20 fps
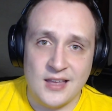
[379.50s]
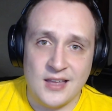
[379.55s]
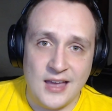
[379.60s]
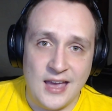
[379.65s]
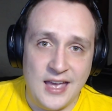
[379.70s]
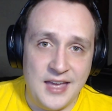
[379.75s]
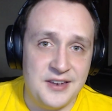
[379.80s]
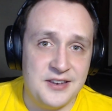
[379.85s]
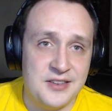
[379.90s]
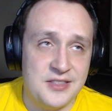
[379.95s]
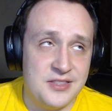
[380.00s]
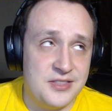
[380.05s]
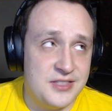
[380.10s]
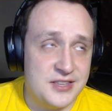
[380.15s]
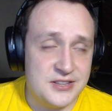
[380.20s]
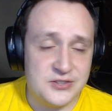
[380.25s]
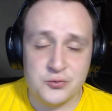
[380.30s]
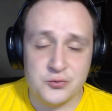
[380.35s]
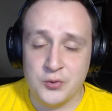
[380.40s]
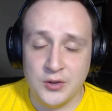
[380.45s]
And
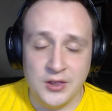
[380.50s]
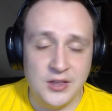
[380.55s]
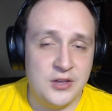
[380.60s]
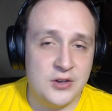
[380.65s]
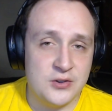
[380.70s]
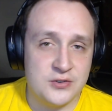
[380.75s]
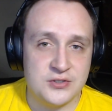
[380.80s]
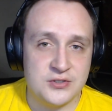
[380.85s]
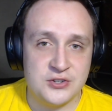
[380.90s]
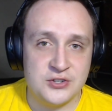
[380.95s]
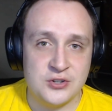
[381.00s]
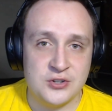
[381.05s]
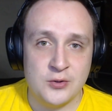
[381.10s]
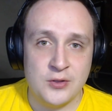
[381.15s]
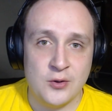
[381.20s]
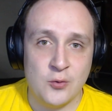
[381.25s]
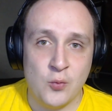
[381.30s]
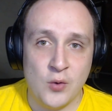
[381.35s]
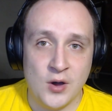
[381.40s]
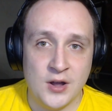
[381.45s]
this really goes to show
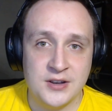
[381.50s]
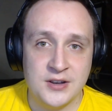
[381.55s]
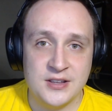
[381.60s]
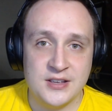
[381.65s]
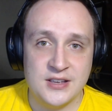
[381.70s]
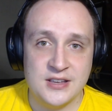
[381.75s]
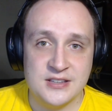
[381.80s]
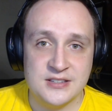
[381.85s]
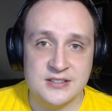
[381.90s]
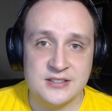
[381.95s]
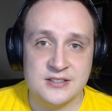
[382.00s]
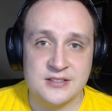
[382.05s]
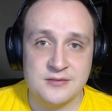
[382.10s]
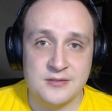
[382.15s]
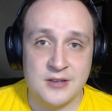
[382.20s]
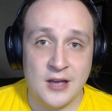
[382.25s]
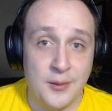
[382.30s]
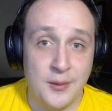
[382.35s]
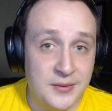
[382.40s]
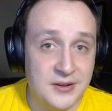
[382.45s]
that Wanda is
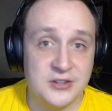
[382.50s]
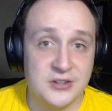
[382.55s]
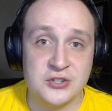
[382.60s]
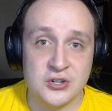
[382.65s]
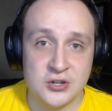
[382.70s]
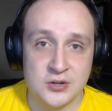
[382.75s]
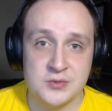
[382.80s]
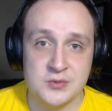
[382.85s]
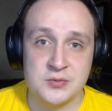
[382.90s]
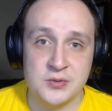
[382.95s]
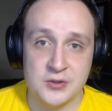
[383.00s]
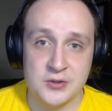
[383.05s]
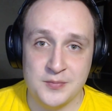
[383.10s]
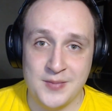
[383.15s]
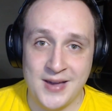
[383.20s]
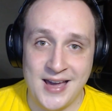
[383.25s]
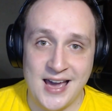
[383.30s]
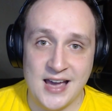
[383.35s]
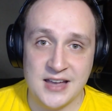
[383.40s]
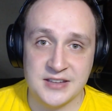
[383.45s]
coming to terms with her
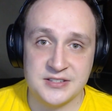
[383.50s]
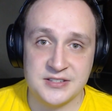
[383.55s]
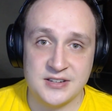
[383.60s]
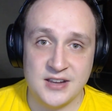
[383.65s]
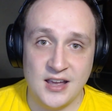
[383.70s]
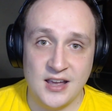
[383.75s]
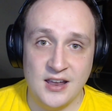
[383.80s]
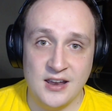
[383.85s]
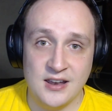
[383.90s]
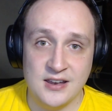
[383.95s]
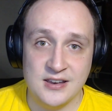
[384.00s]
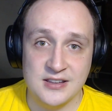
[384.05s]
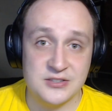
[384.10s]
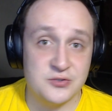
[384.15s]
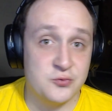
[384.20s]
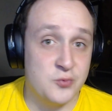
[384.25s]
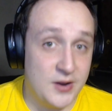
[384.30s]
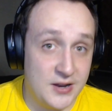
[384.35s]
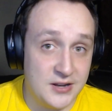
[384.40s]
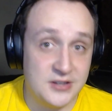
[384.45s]
past and
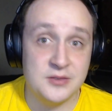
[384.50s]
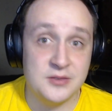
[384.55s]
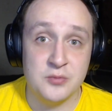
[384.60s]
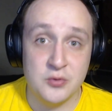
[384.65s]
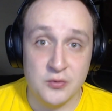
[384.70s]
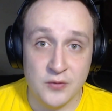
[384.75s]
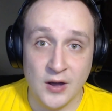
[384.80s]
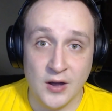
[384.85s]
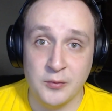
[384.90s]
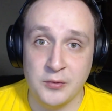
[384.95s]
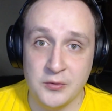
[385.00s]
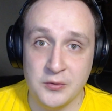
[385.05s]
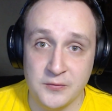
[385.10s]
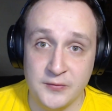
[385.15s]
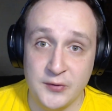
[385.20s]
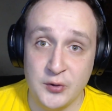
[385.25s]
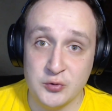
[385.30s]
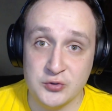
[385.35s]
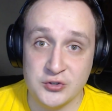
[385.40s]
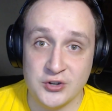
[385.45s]
is ready to move on with her
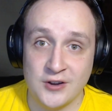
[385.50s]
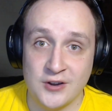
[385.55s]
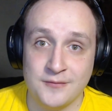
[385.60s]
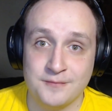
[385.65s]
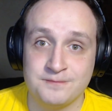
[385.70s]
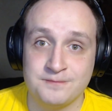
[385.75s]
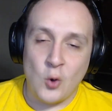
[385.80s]
future.